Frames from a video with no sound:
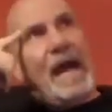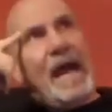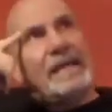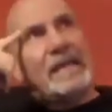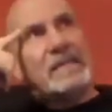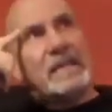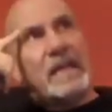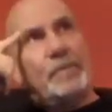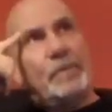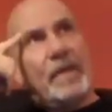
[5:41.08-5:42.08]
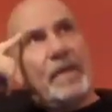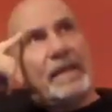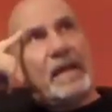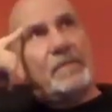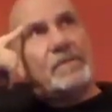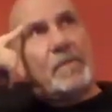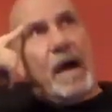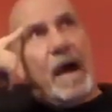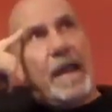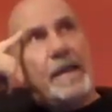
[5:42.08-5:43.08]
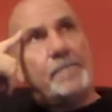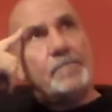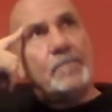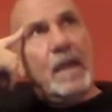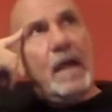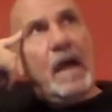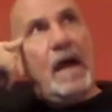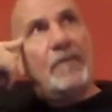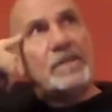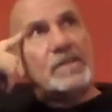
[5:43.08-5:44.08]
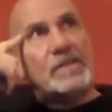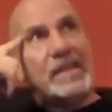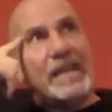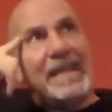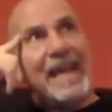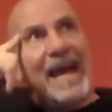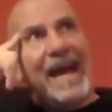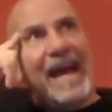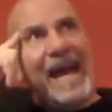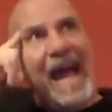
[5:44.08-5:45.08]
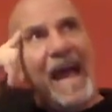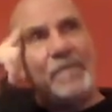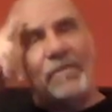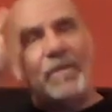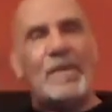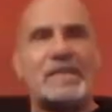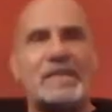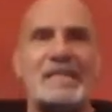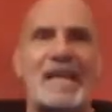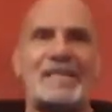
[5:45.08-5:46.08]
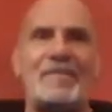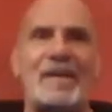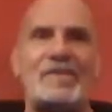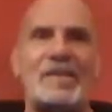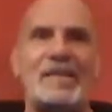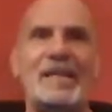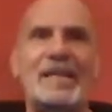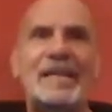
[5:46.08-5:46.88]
I guess a couple that come to mind, obviously, I'd be remiss not to mention,